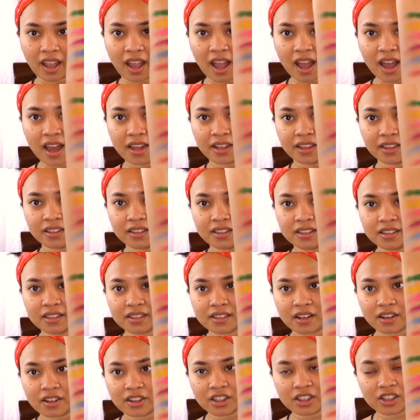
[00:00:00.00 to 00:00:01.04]
And
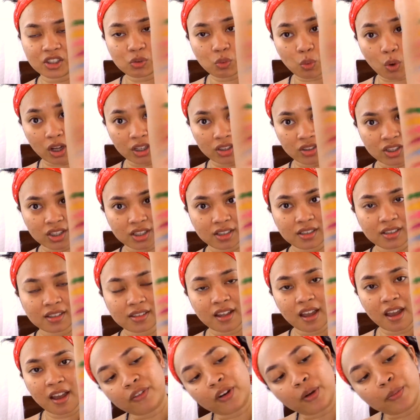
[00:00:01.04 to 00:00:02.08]
these are the swatches
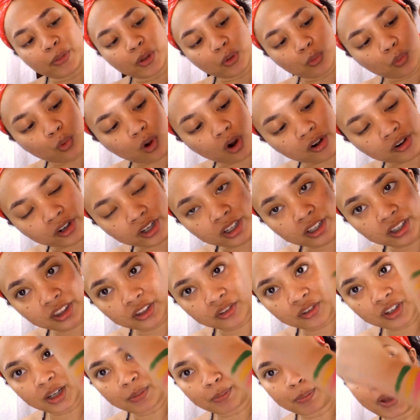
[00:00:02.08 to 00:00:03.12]
from the Warrior
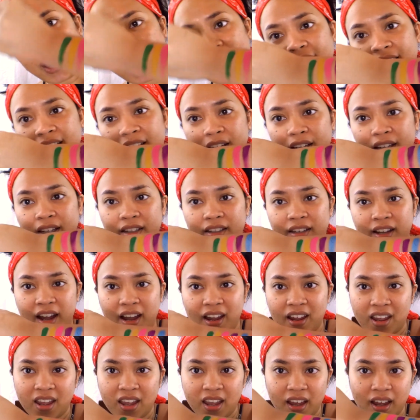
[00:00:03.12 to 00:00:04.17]
3 palette,
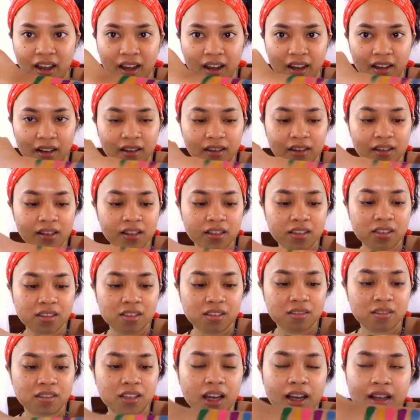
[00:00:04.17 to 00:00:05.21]
and
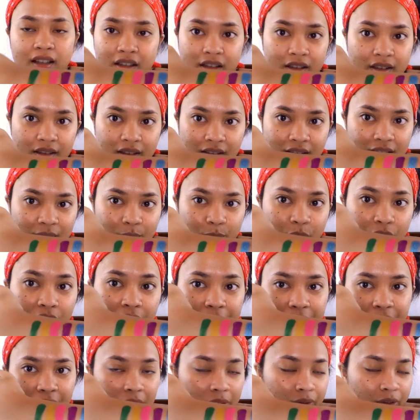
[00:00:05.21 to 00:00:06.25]
this is
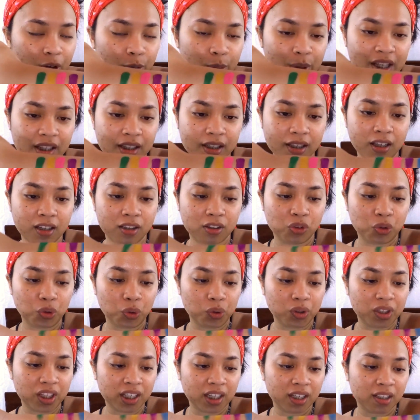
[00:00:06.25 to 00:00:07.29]
perfect for my skin
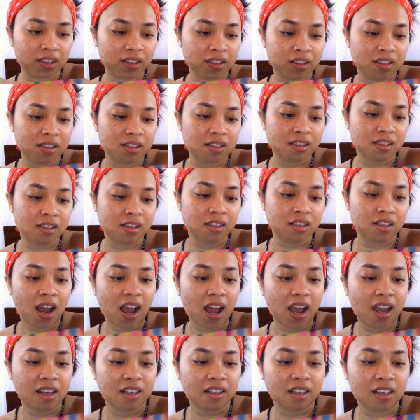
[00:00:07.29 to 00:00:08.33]
tone. Like it doesn't
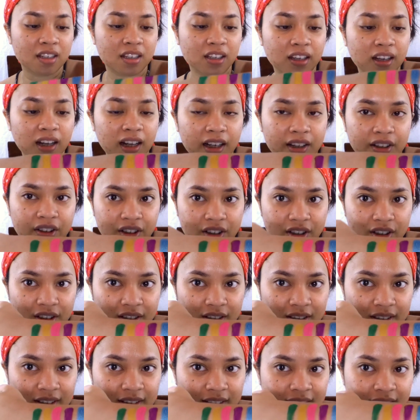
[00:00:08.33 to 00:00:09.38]
hide any
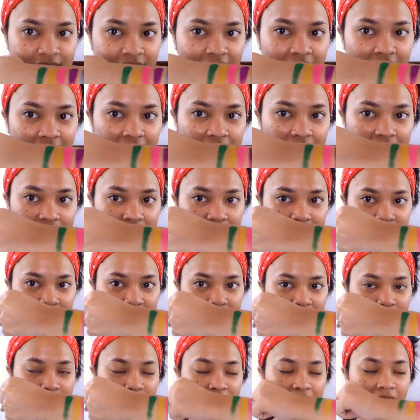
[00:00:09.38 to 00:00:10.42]
colors, and
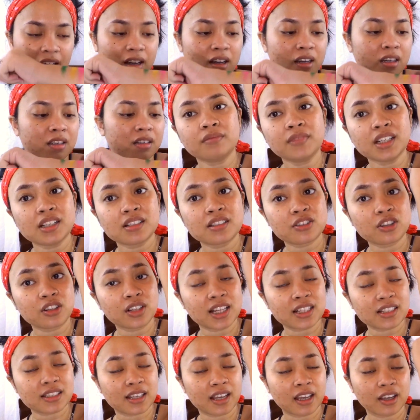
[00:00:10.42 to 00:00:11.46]
oh my god. So
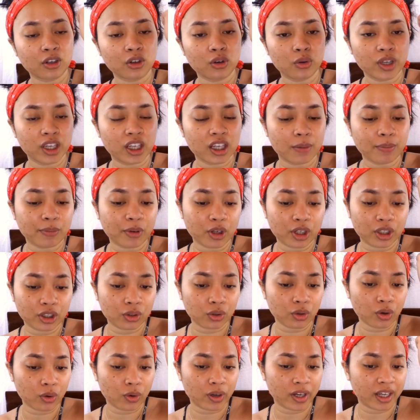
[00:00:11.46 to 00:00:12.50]
let's get going. I'm going to
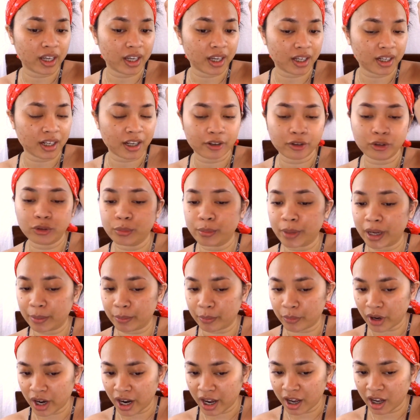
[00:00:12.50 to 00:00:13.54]
go ahead and do my
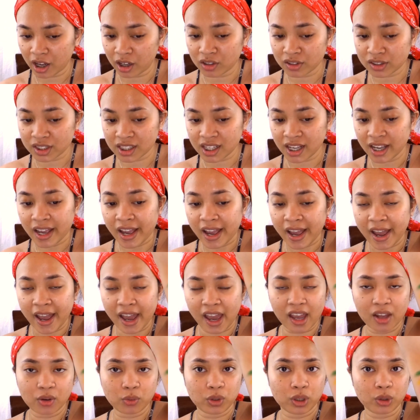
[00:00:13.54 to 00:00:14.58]
brows,
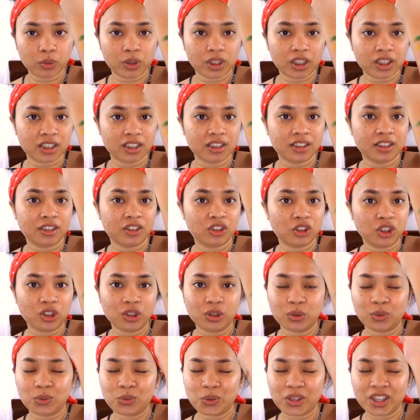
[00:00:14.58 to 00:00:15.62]
and we will
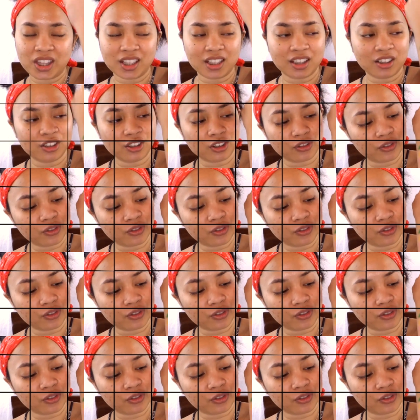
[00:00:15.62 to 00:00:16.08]
continue with the look